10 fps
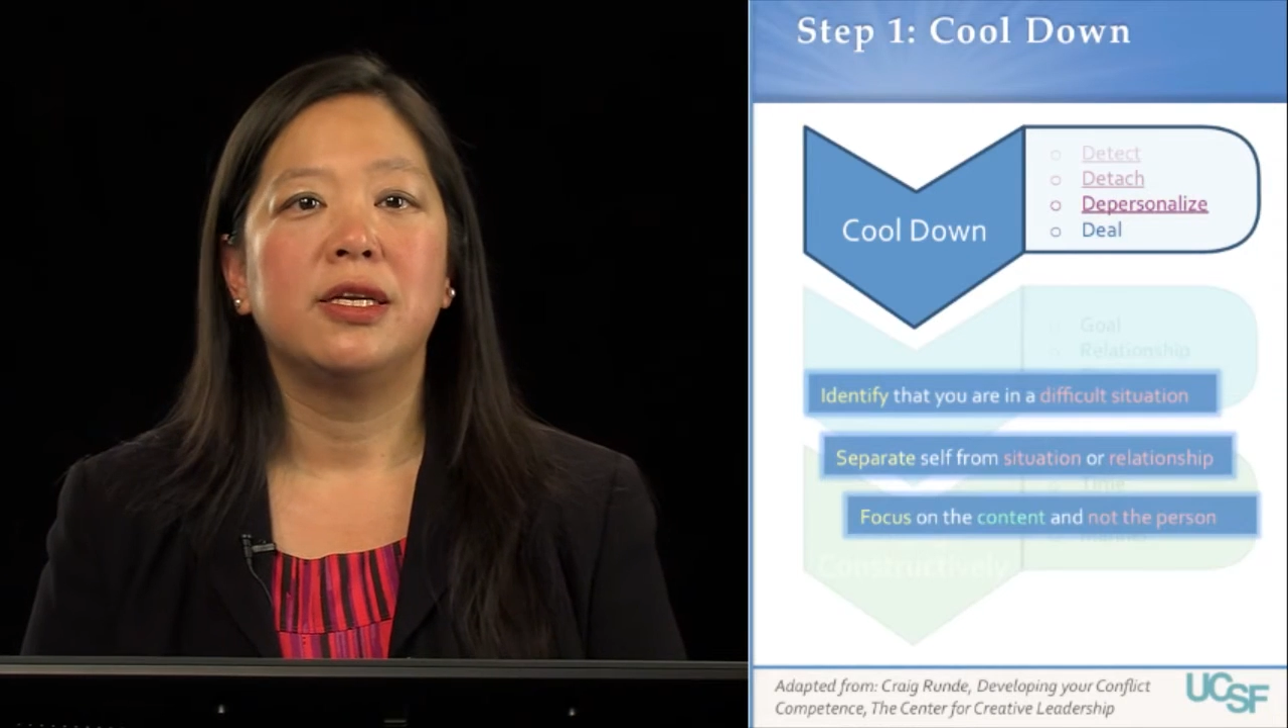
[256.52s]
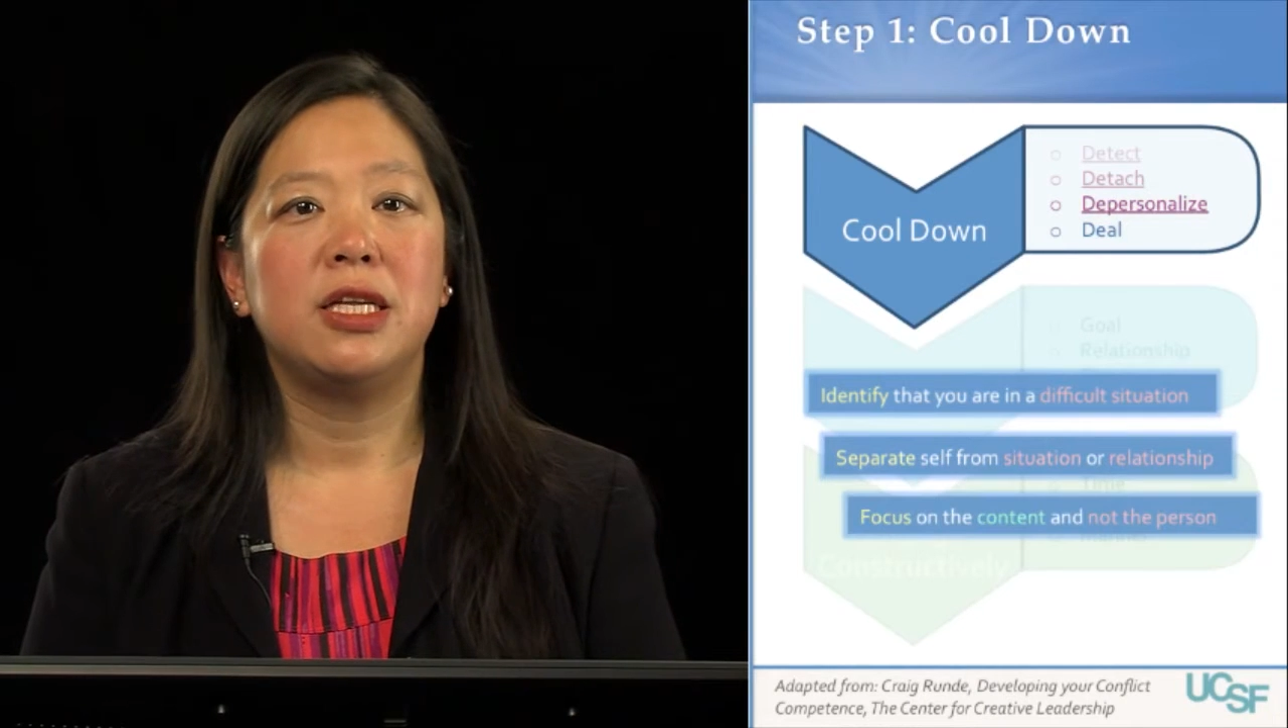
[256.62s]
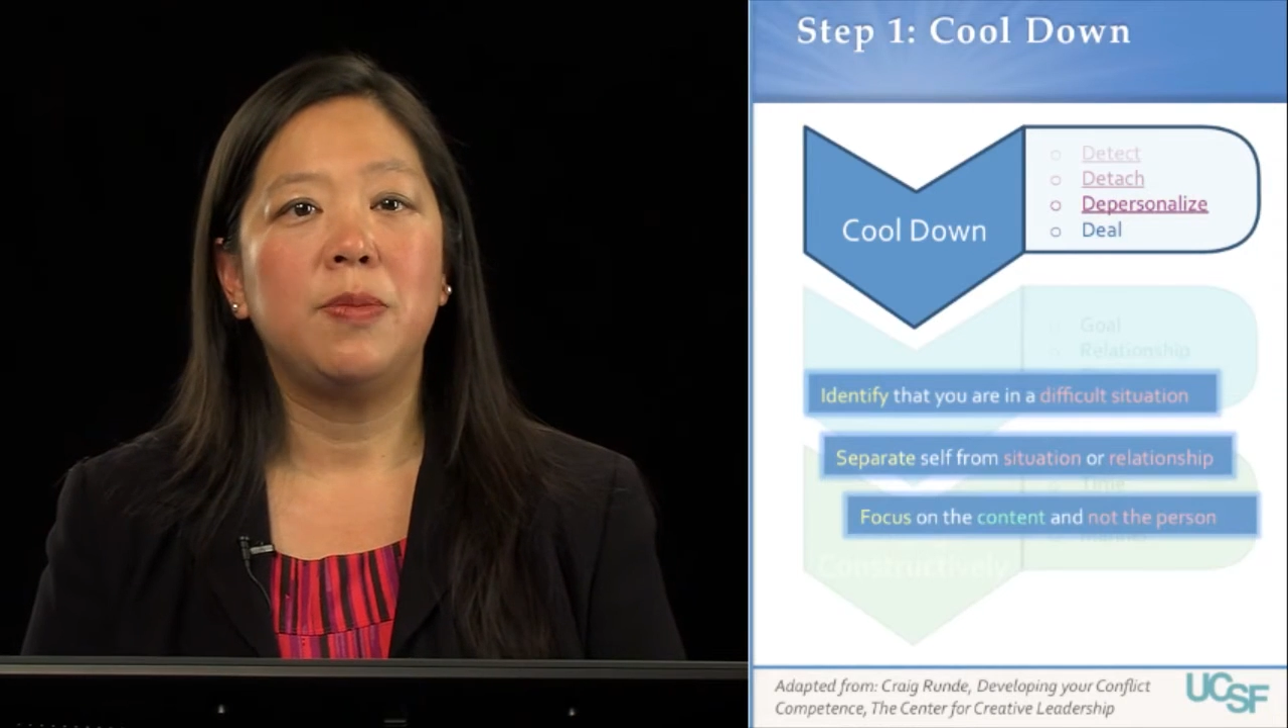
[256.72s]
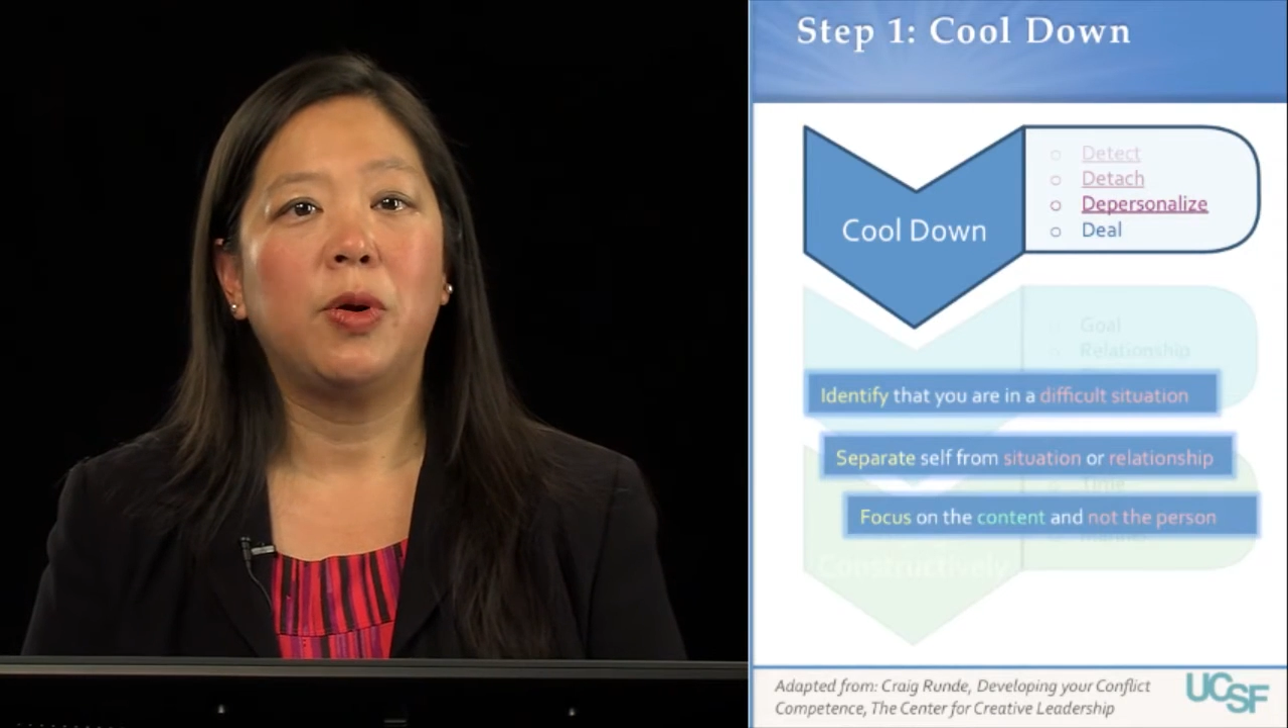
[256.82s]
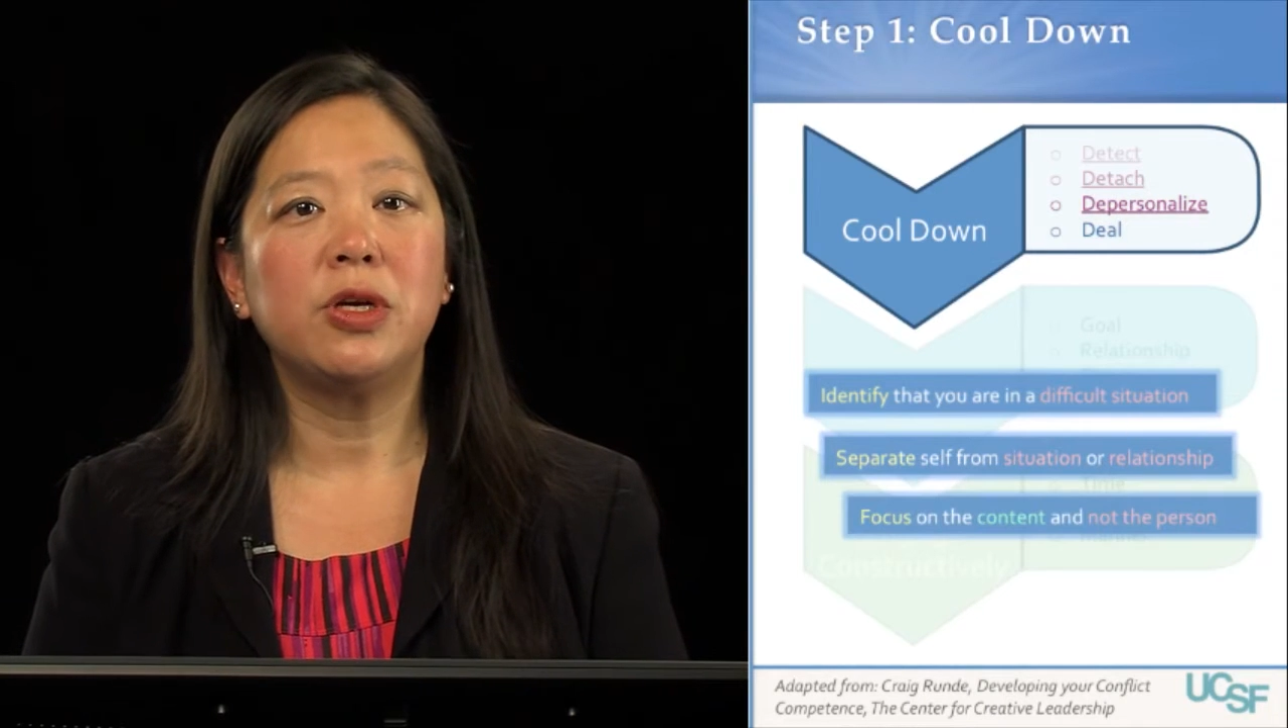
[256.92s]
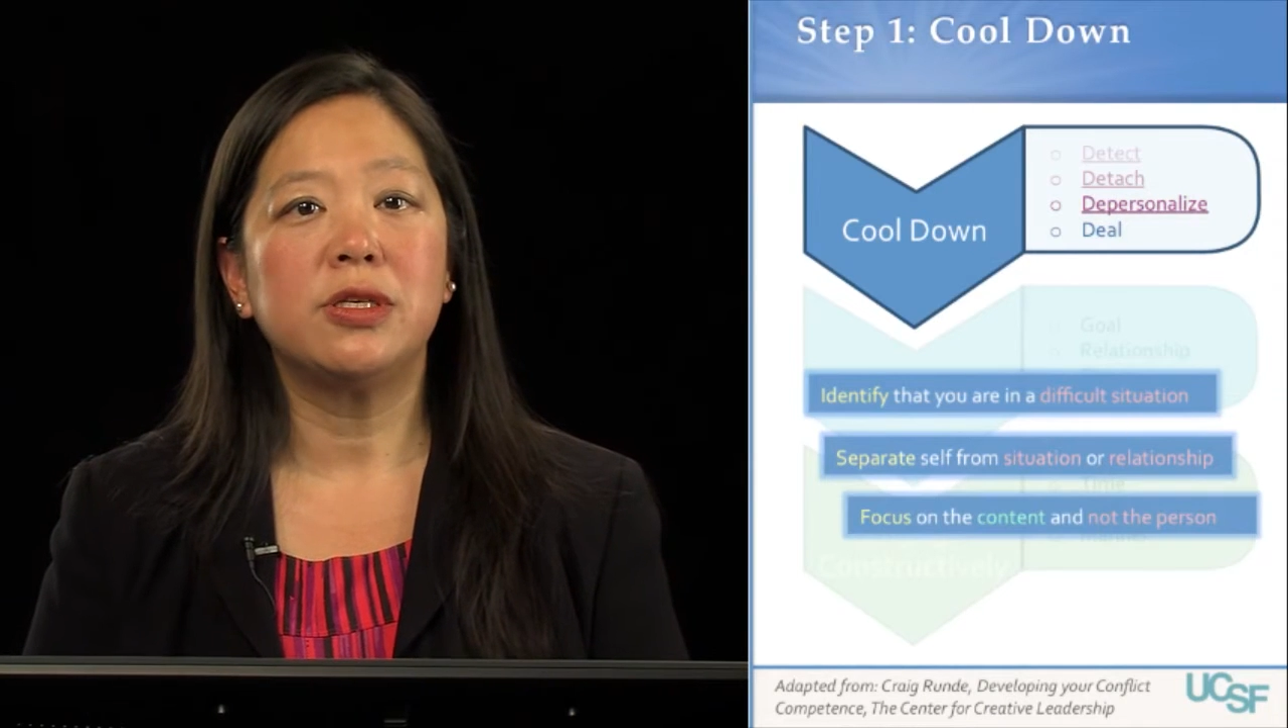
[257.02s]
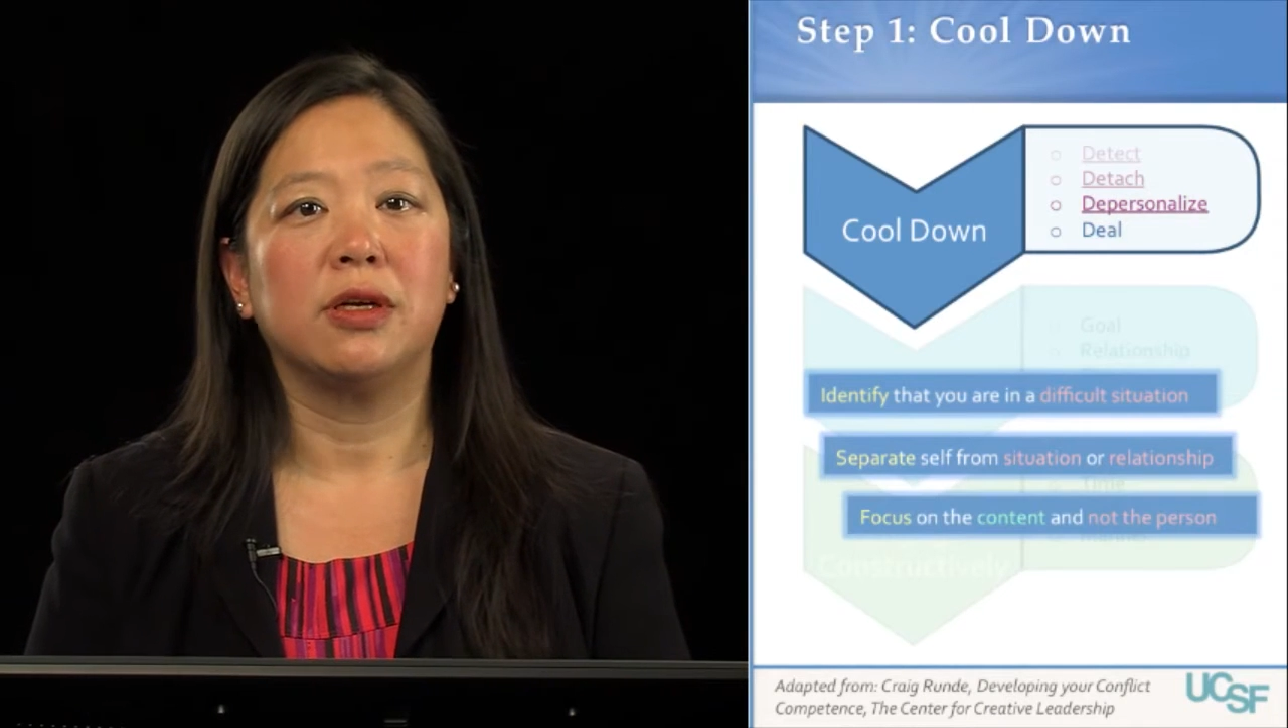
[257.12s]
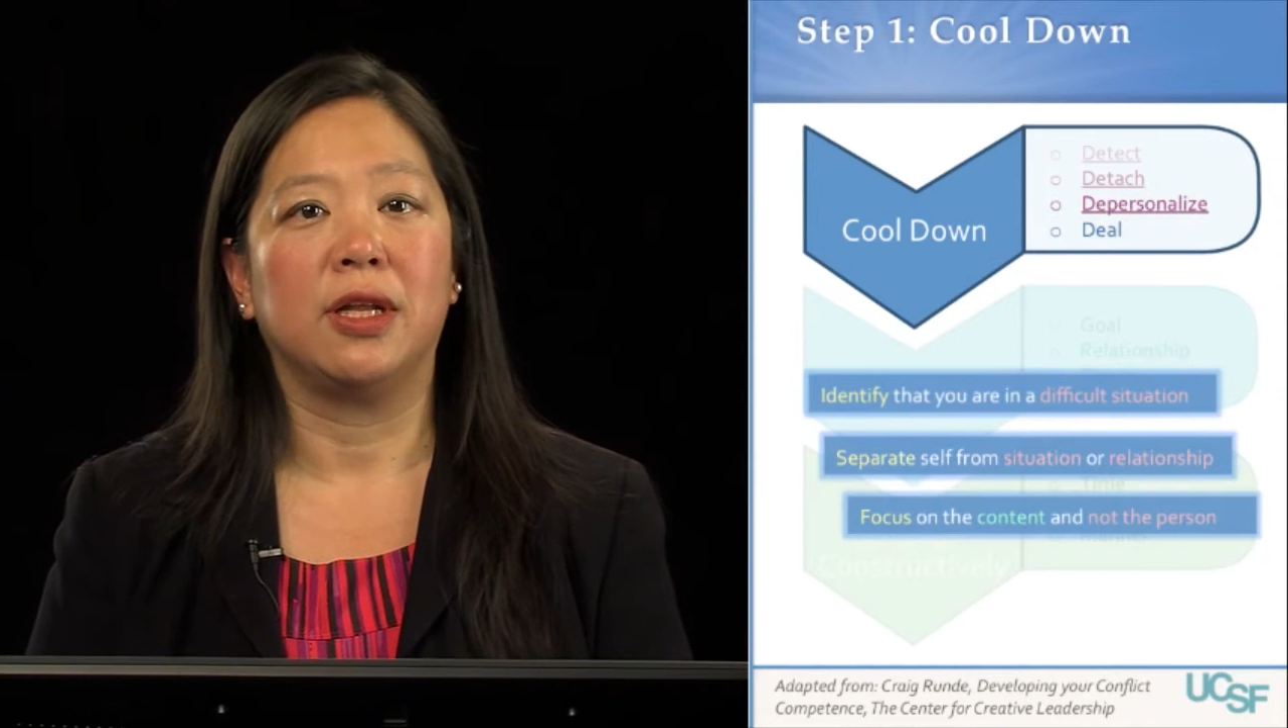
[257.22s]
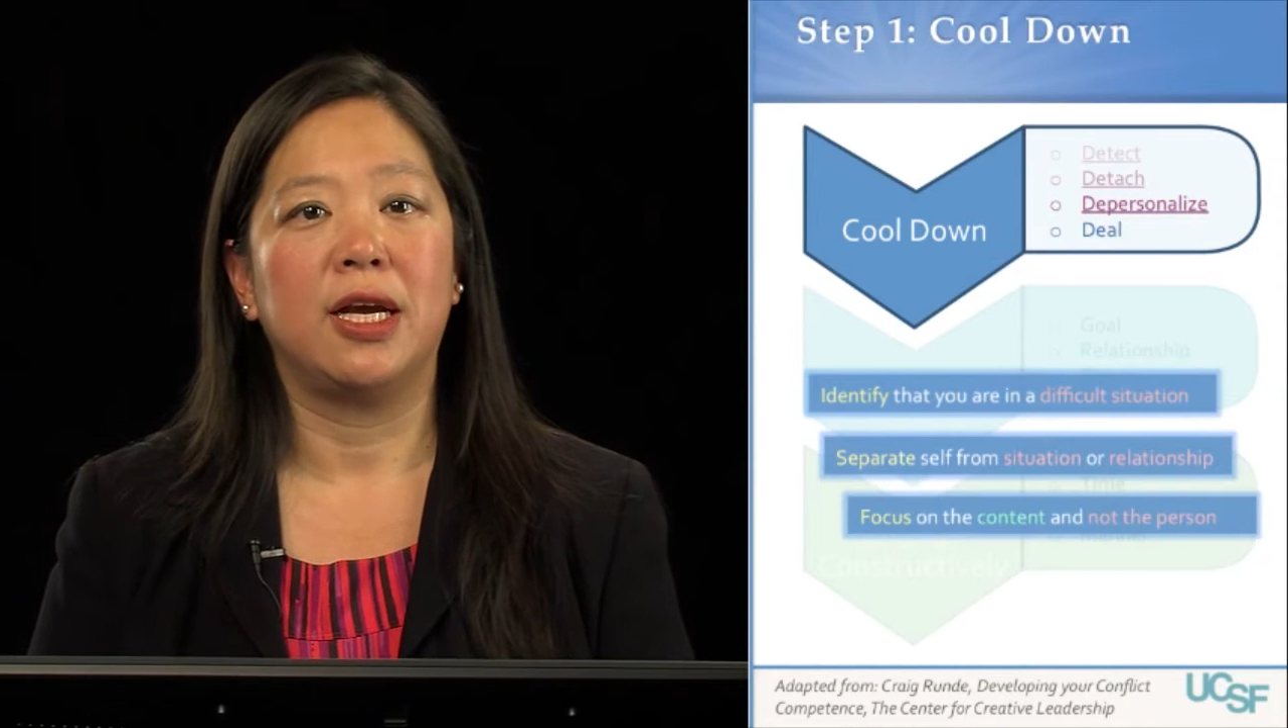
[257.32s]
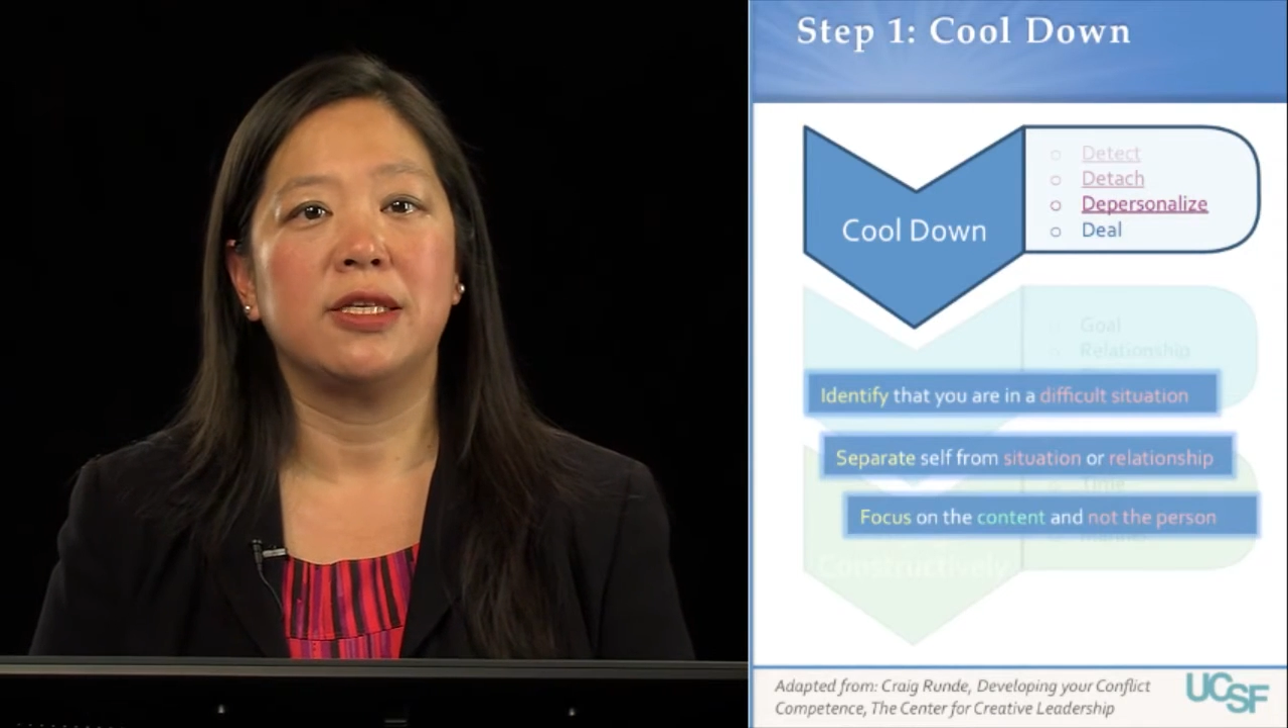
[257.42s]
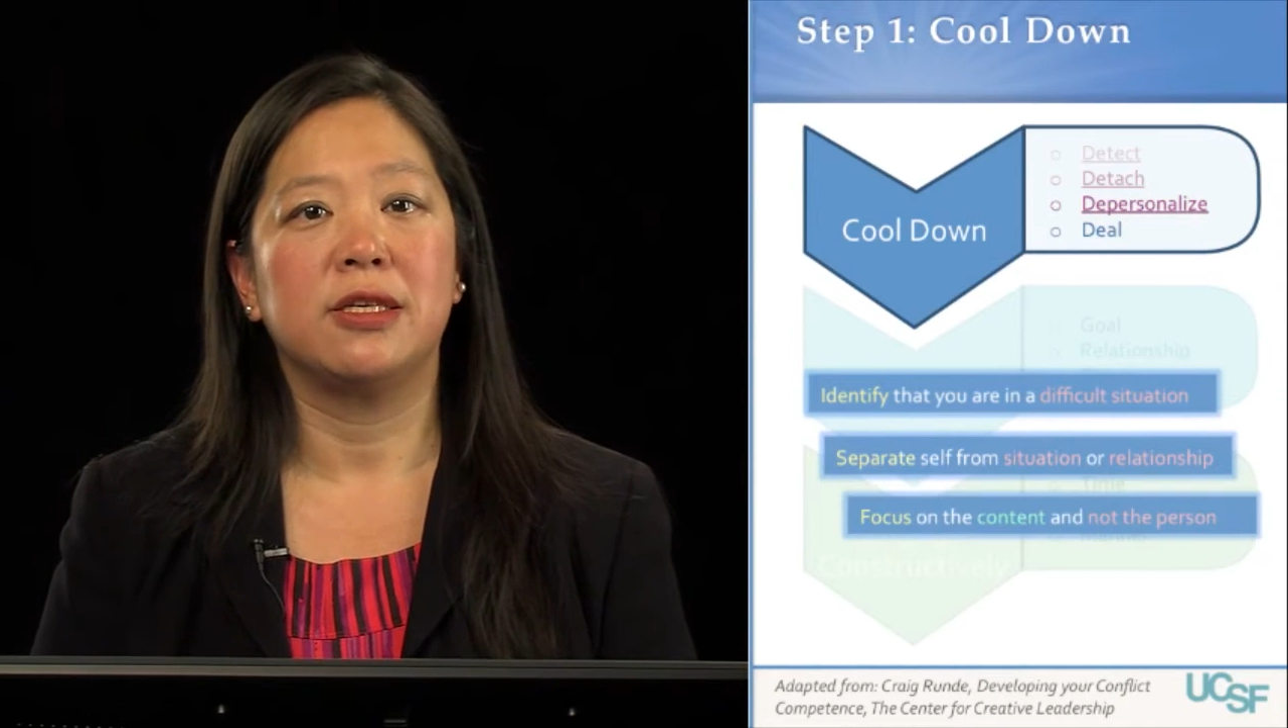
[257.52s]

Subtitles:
Depersonalize